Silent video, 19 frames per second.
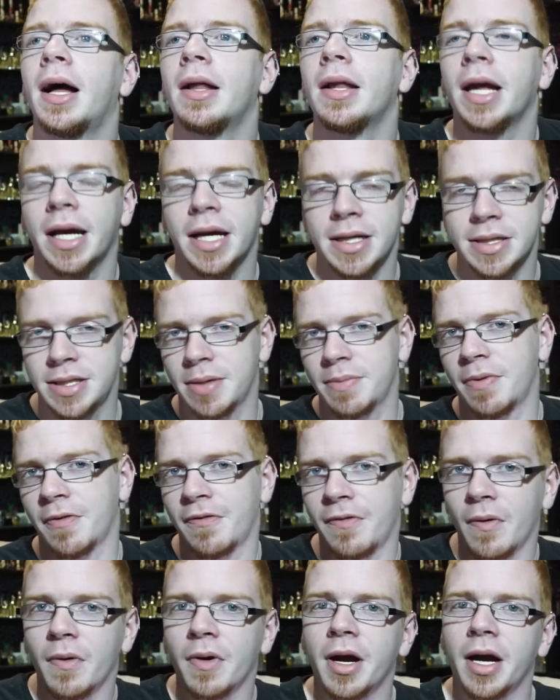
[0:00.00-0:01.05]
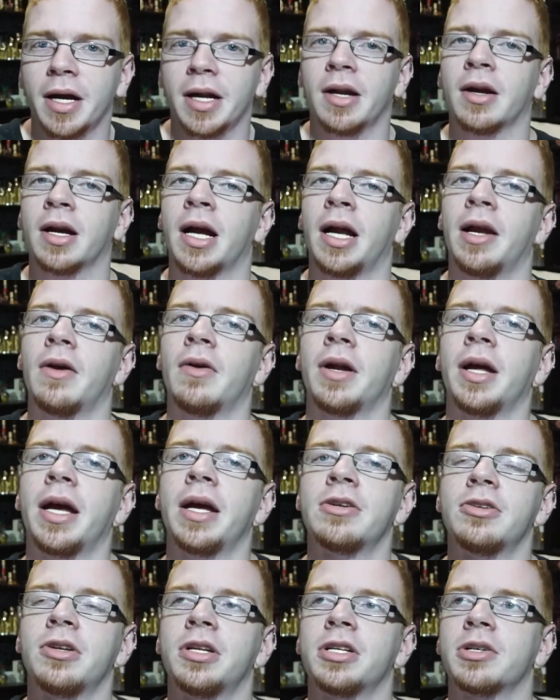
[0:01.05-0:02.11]
Like I said before, I kind of already
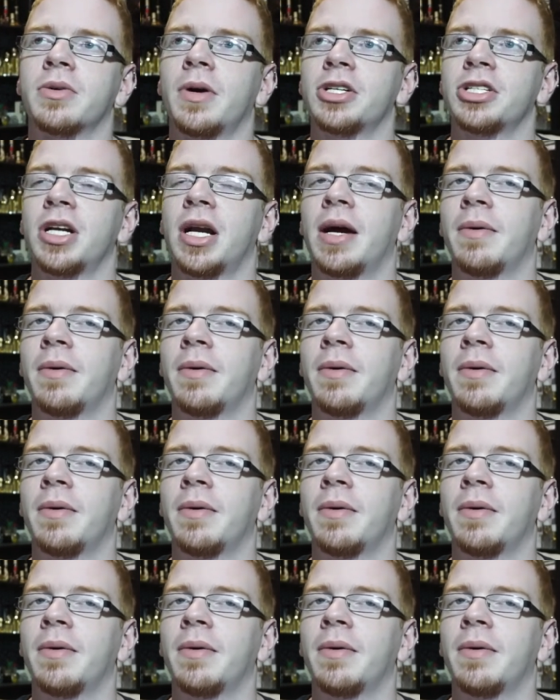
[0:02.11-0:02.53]
answered this question.